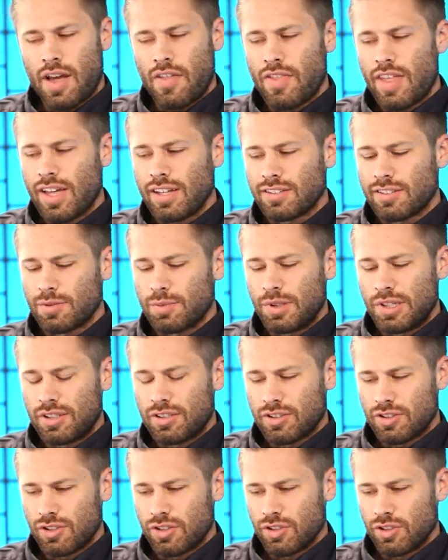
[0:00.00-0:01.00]
And that
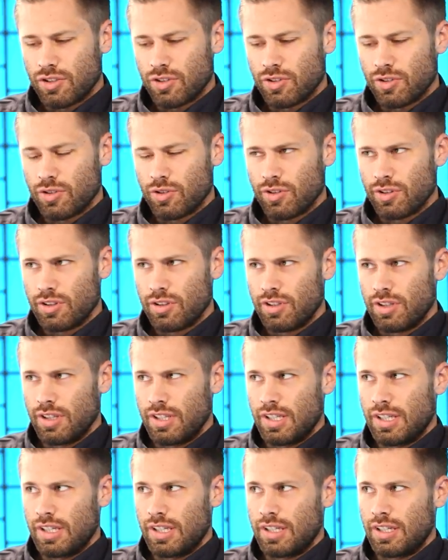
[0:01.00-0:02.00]
speaks to
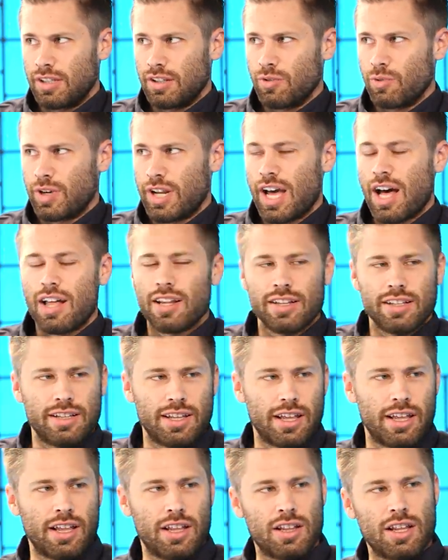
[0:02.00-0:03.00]
the reality
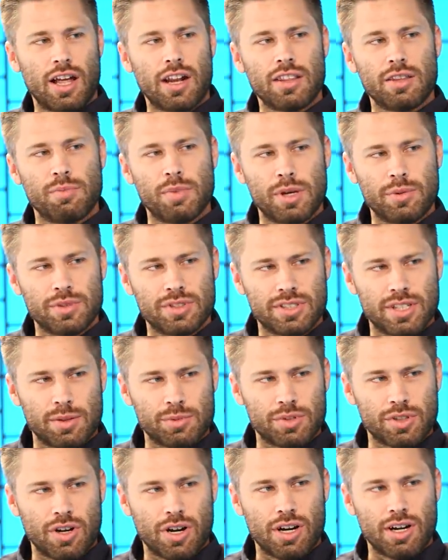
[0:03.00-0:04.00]
that a lot of the baby
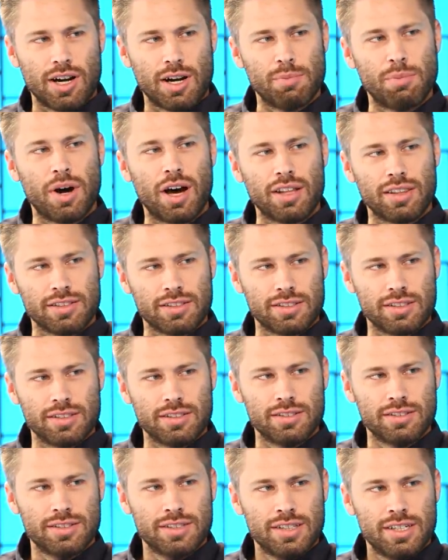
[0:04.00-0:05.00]
steps are
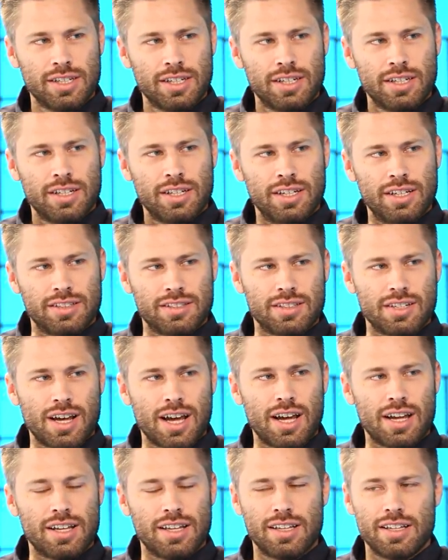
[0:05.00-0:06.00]
hypotheses. It's
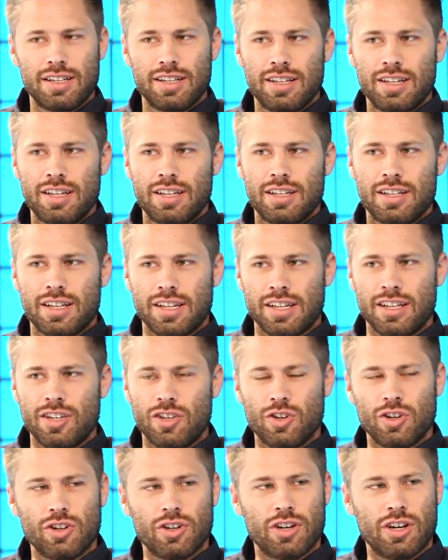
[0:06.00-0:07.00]
not like
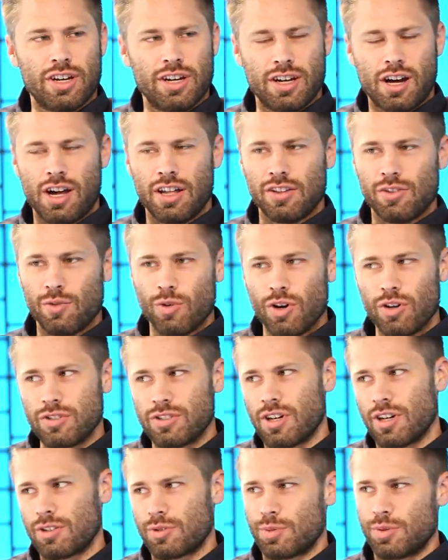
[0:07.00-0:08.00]
you're on the road
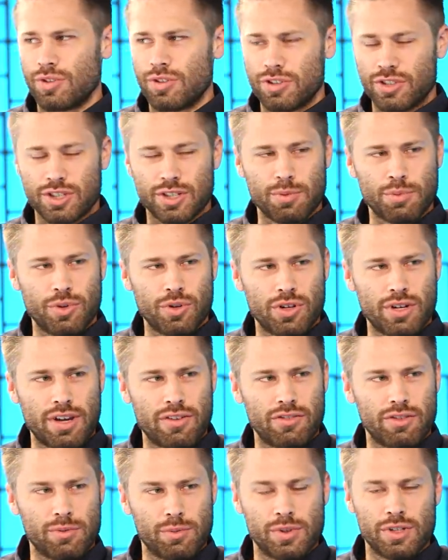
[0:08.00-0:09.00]
to entrepreneurship, you're
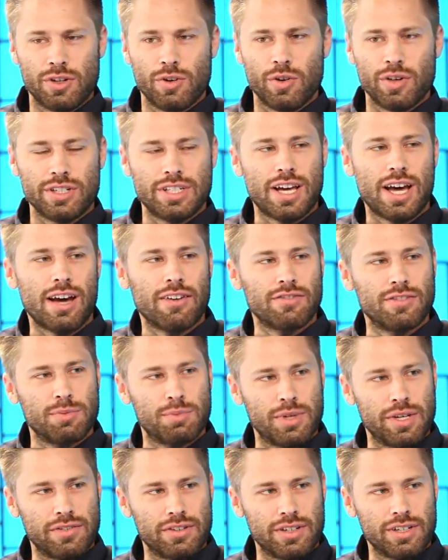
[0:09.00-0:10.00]
inevitably going to have to
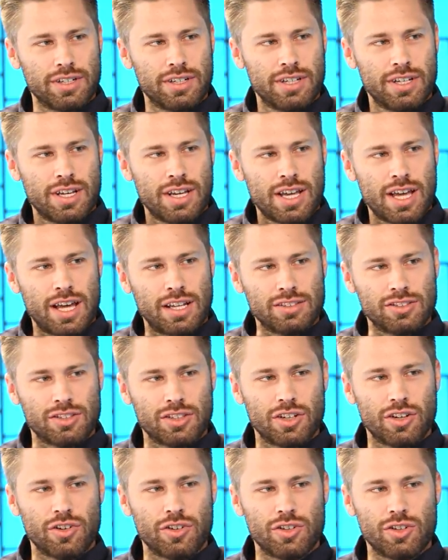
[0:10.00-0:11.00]
pivot. And
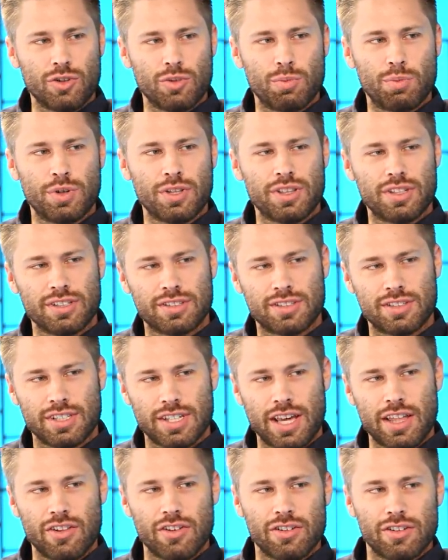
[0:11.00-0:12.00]
so you put this
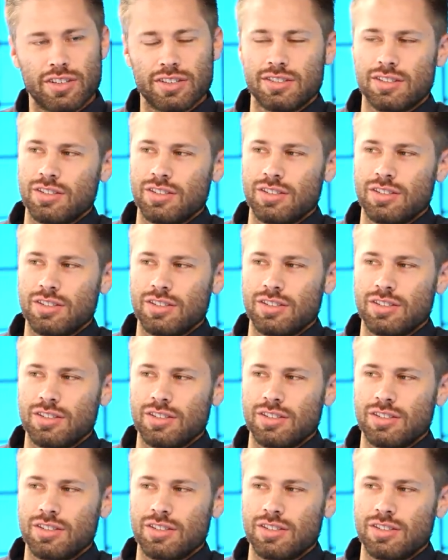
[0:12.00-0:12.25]
together. This